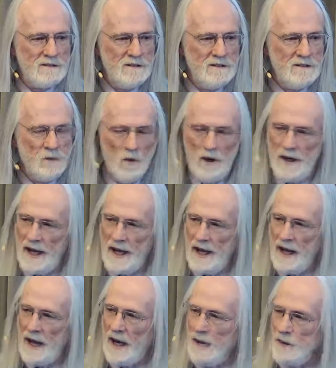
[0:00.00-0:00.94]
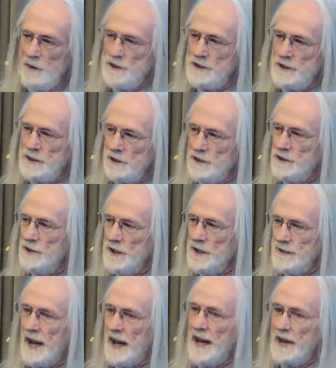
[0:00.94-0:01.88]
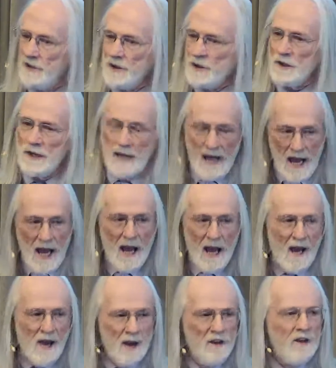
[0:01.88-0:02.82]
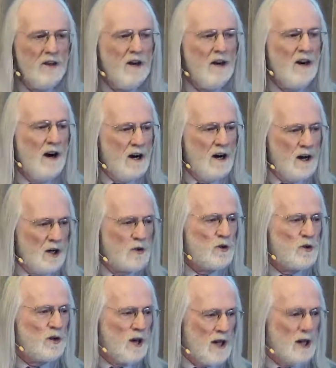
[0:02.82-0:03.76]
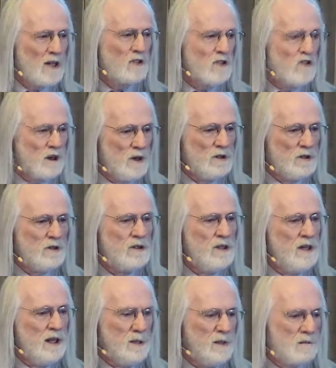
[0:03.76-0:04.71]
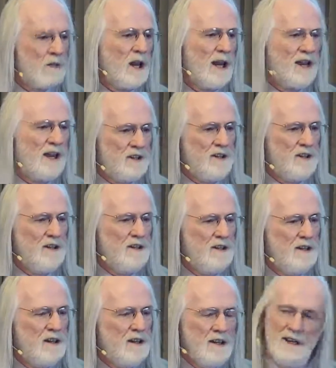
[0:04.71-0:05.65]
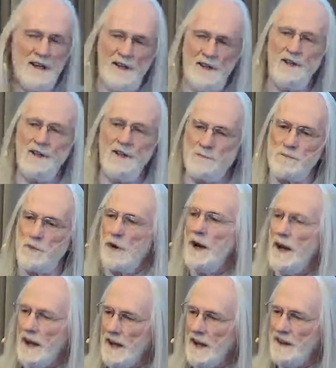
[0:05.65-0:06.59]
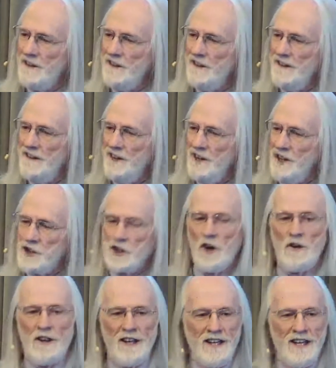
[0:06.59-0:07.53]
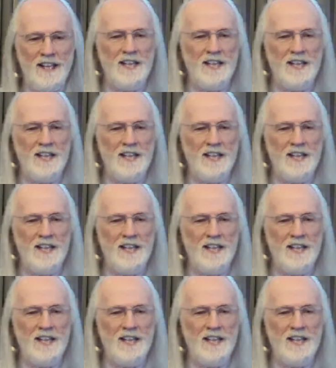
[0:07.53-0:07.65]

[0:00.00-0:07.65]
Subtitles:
One AI researcher has actually had 100 electrodes implanted in his brain so that he